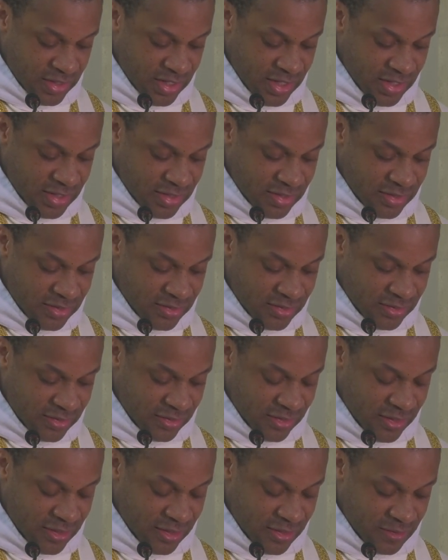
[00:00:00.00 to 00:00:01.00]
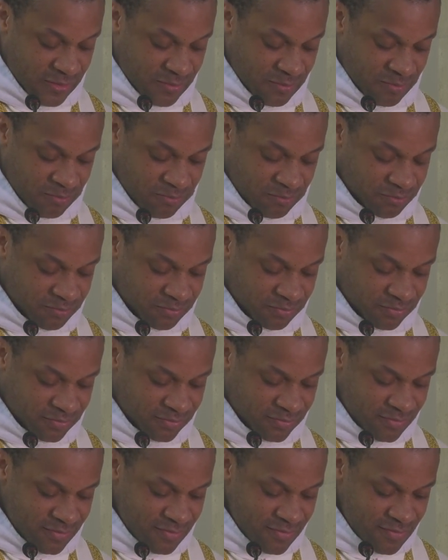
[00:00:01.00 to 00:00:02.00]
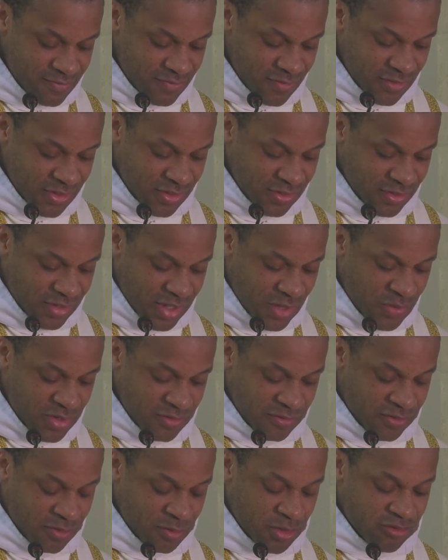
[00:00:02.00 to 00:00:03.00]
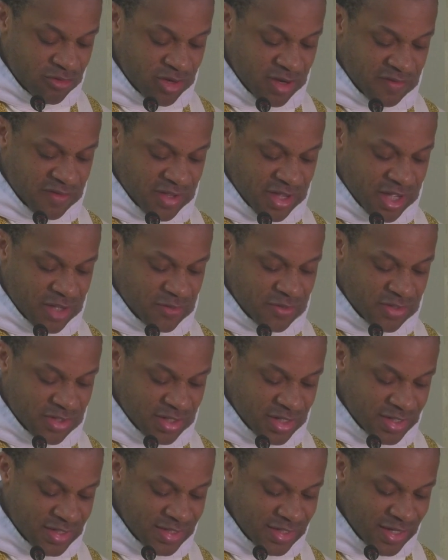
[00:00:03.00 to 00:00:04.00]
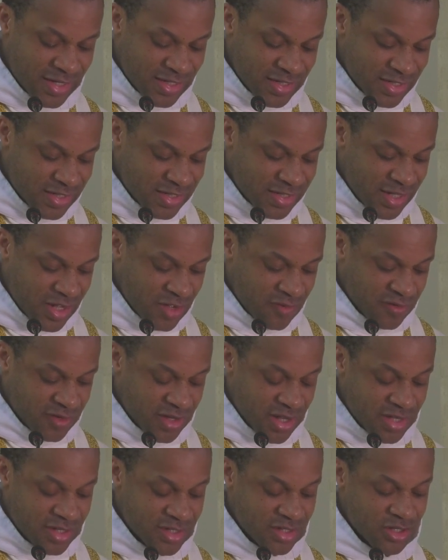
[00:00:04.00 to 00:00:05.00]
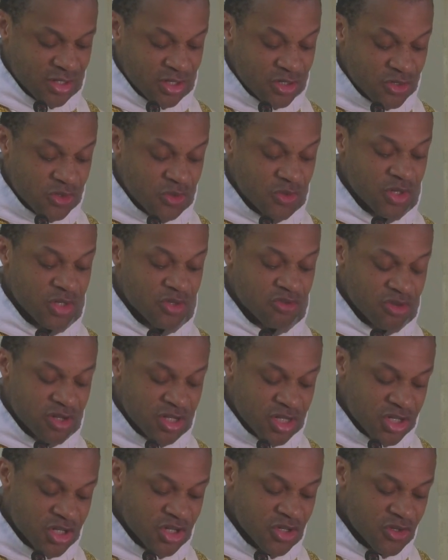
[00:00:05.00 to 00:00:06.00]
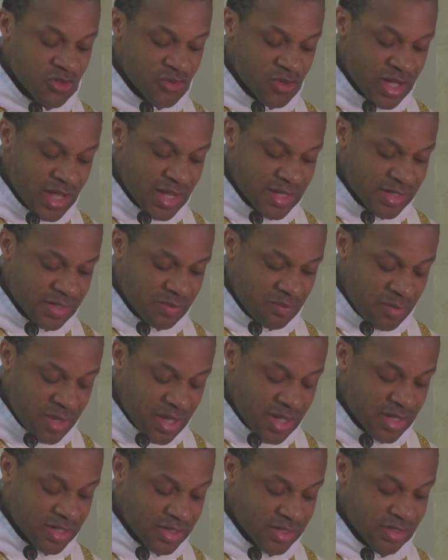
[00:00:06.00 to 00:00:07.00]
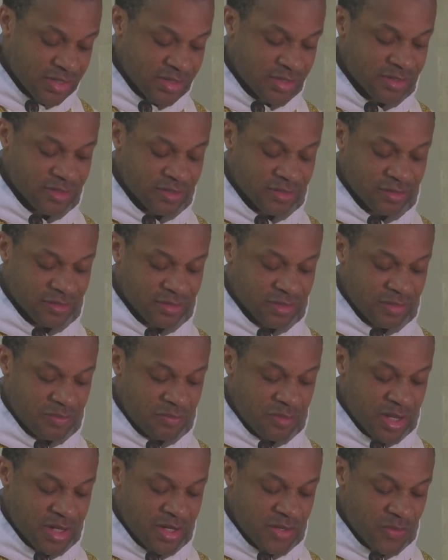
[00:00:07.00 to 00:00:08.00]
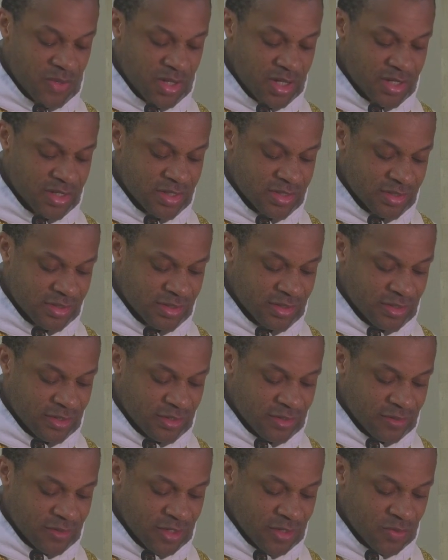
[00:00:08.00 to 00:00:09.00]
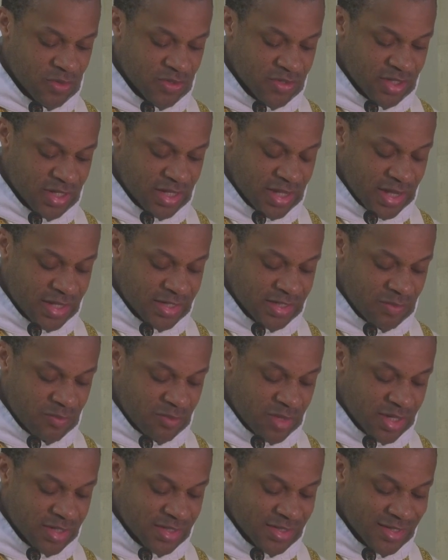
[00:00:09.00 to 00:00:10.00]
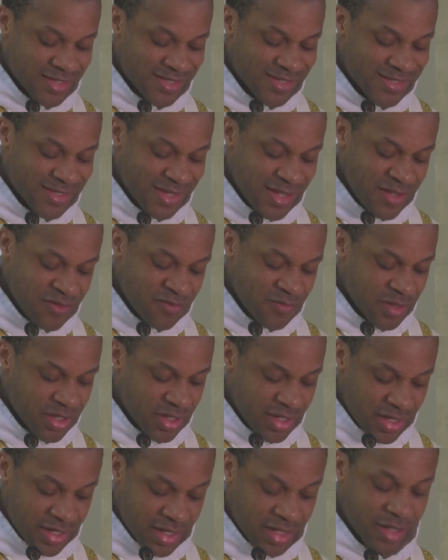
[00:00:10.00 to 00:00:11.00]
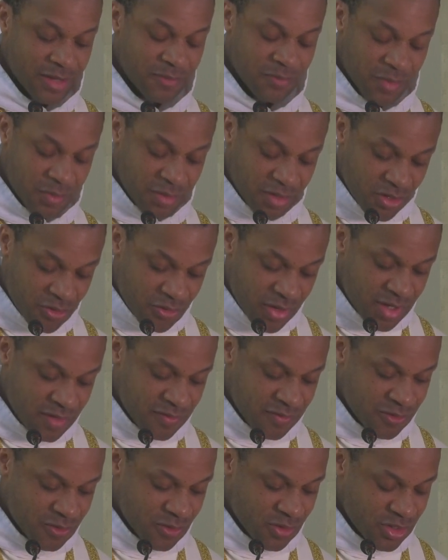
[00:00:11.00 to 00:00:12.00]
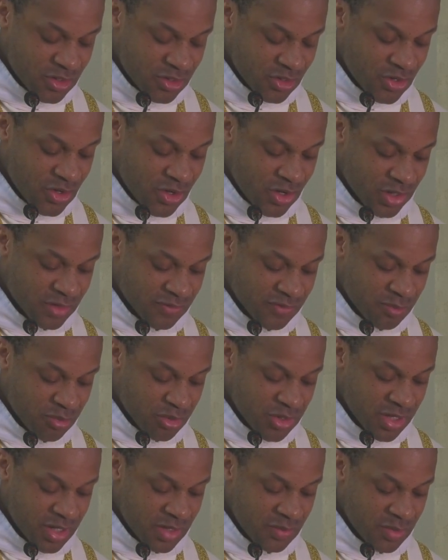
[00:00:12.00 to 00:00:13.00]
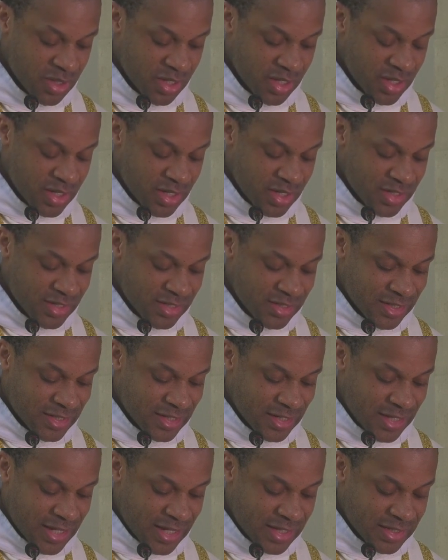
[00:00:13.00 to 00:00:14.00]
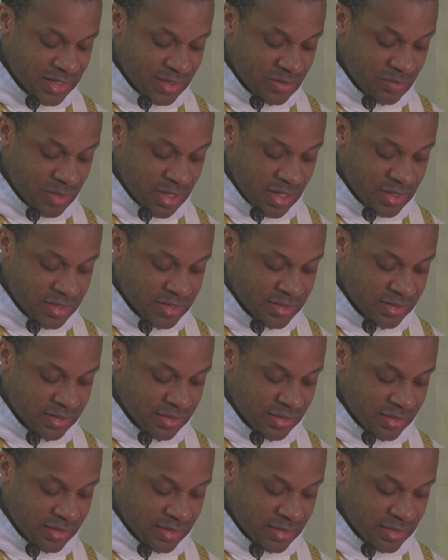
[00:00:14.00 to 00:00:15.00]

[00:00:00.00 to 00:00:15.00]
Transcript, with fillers: And um, I went from a rough council estate in South London to the traditional Latin Mass. In many ways, it was the Latin Mass that saved me, and I am grateful to God for bringing me to the Latin Mass.